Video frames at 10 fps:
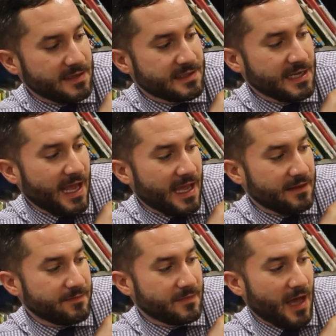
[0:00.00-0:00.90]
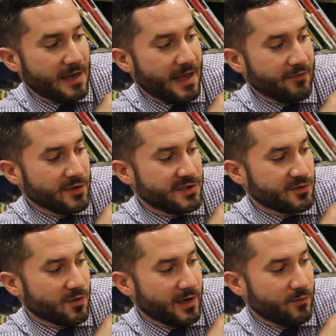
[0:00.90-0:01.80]
Today, on every
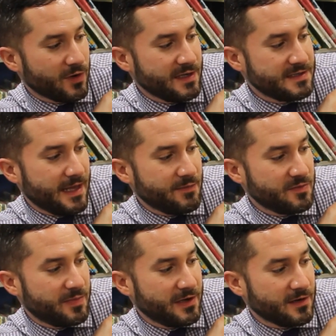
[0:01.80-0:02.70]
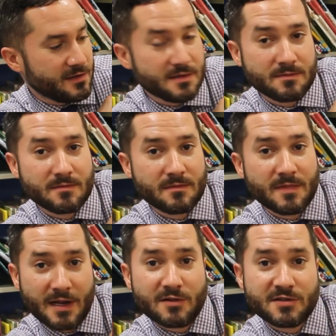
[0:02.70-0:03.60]
story where his name appears,
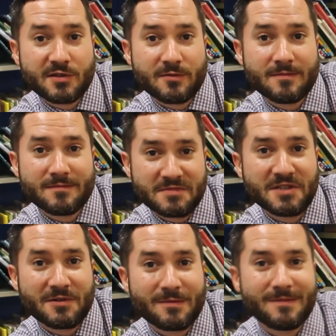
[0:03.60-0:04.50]
theirs do, too.